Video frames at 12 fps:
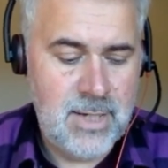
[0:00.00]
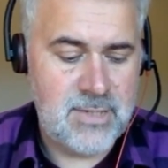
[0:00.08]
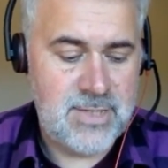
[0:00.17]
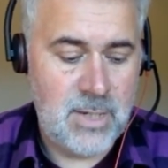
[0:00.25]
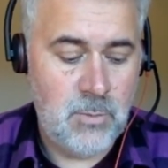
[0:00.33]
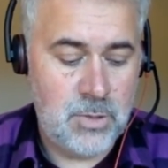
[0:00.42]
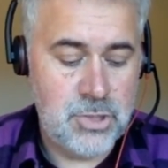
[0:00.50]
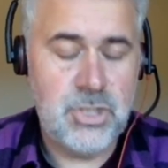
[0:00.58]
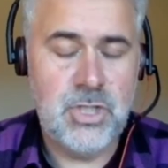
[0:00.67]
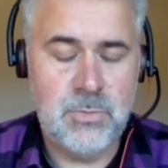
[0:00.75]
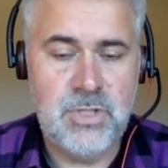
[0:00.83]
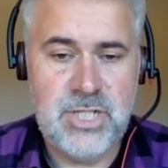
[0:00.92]
I was like, well,
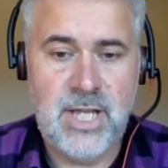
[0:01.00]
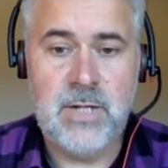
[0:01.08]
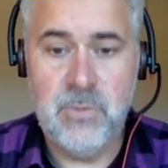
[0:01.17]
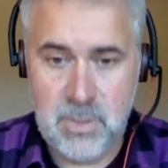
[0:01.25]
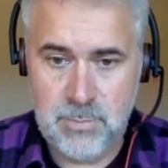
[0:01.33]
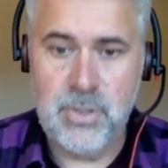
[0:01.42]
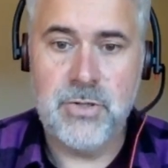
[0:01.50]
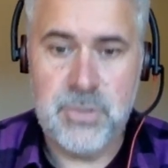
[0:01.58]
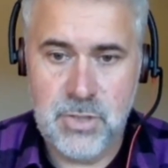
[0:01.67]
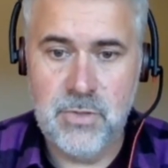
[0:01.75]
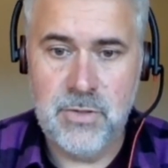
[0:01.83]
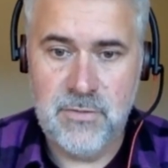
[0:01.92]
just double check with the
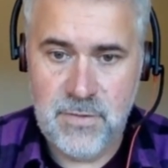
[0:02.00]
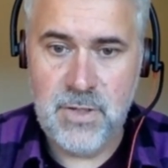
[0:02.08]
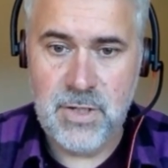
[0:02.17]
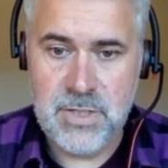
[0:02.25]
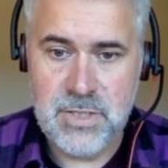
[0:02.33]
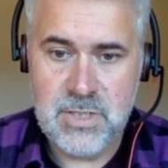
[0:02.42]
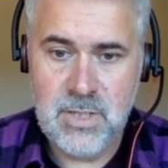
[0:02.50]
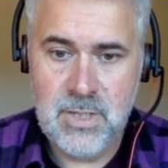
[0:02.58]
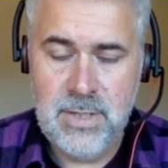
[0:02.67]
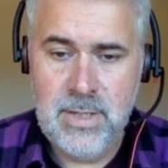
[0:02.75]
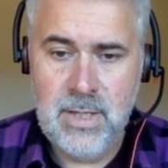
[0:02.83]
product owner first.